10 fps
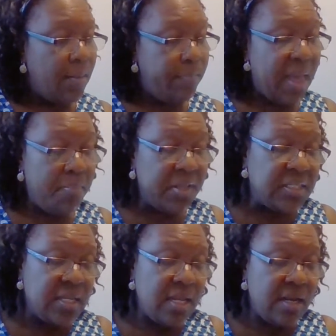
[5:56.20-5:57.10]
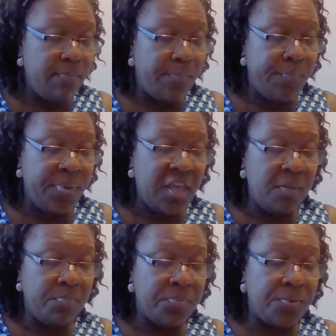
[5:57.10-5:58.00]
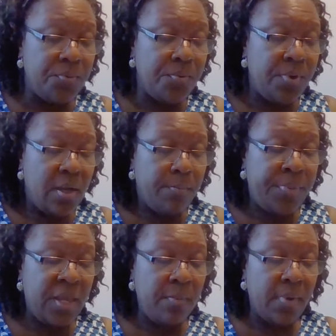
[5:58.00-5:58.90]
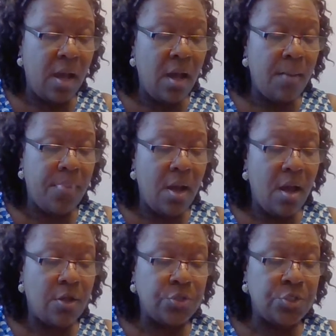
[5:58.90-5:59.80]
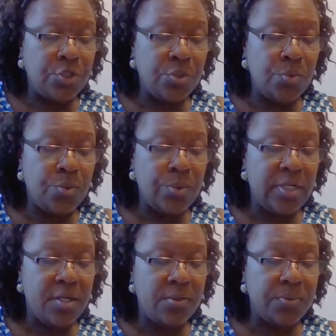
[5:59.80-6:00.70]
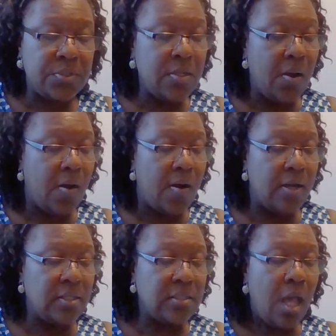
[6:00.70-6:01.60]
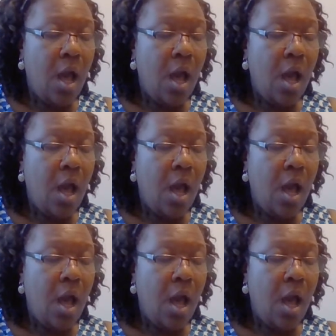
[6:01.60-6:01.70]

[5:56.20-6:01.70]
Pepperton peeped up on two little stars.